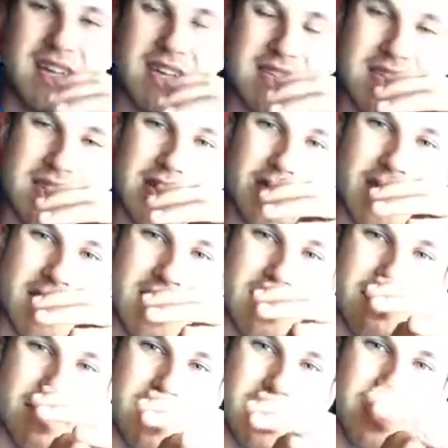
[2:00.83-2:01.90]
is it creates
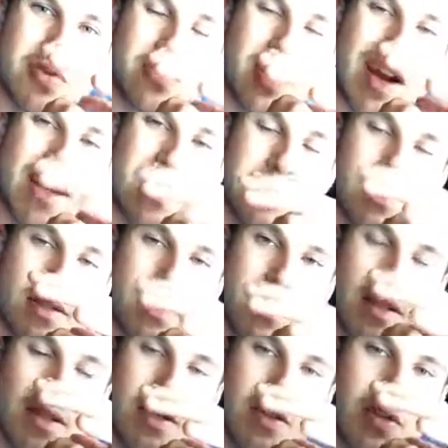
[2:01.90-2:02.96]
some distraction
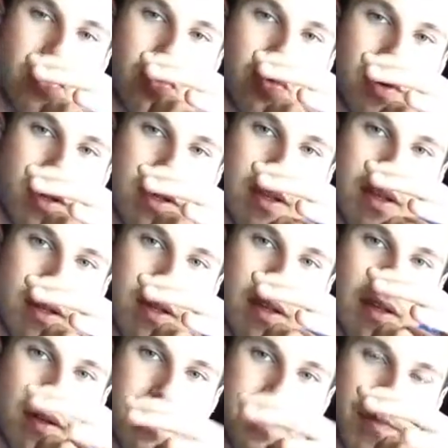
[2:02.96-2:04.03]
in the joint.
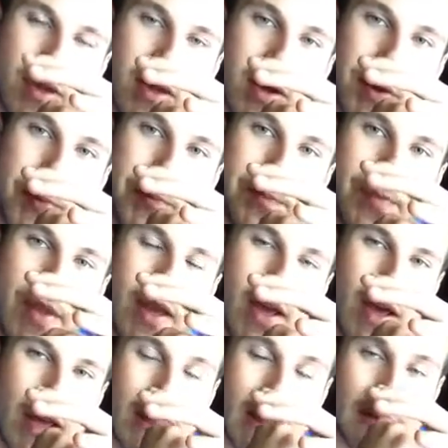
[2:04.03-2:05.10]
Okay,
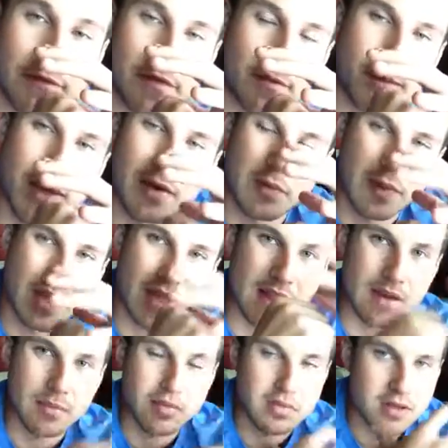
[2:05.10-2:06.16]
then from there we
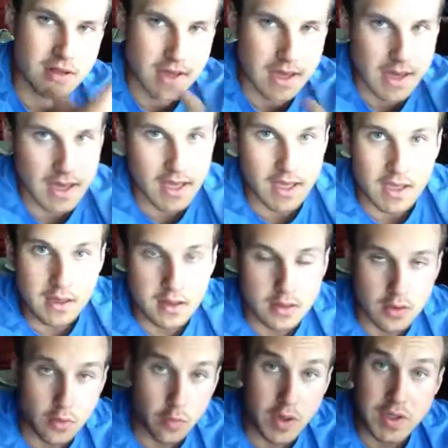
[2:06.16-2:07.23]
can apply
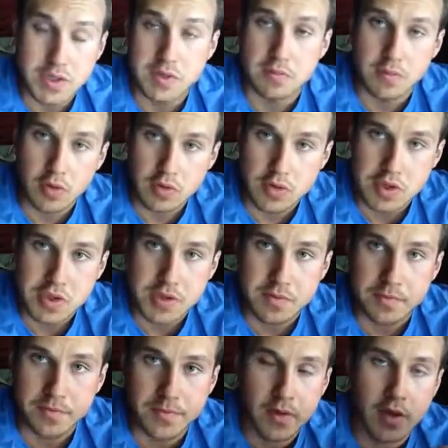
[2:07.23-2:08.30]
a range of
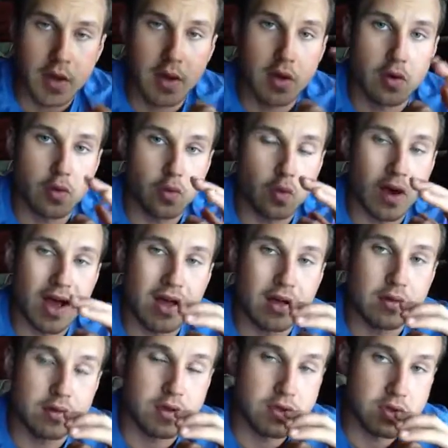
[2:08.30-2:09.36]
motion
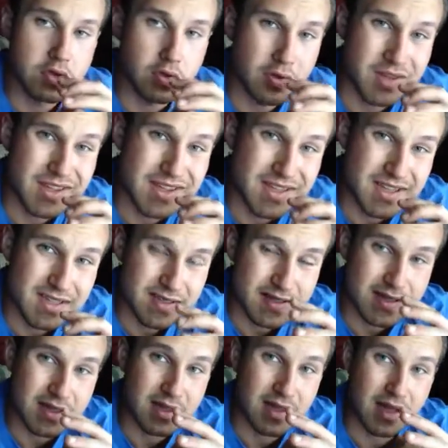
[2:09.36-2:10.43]
while the joint
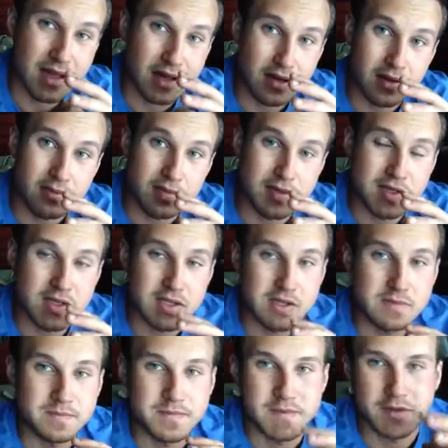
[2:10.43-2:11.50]
is in a good
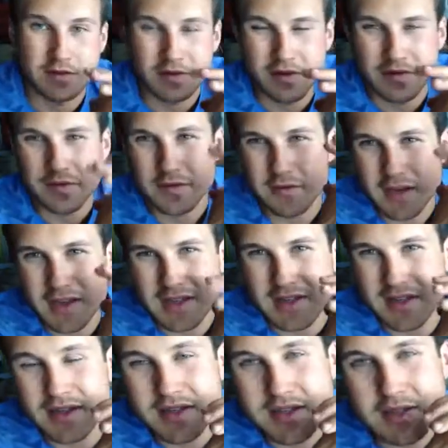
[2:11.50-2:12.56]
position. So if you
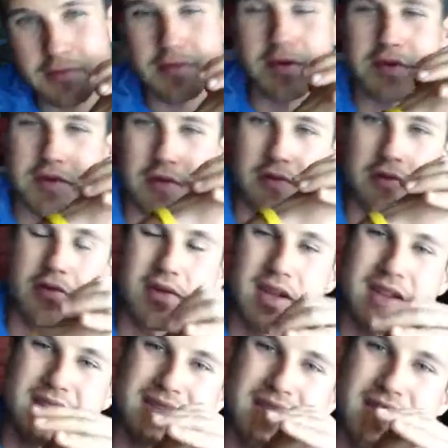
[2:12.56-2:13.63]
have an issue with the shoulder
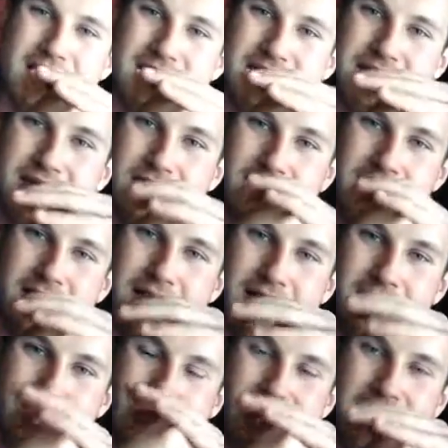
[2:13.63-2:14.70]
that it's kind of stuck
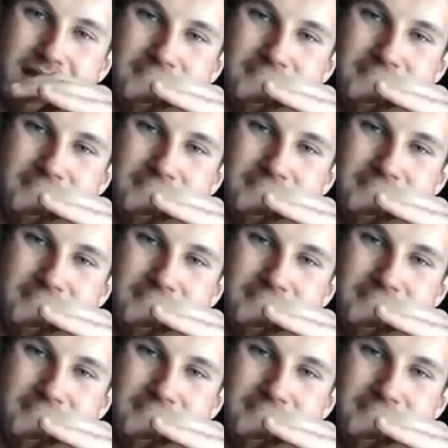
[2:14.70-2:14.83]
here,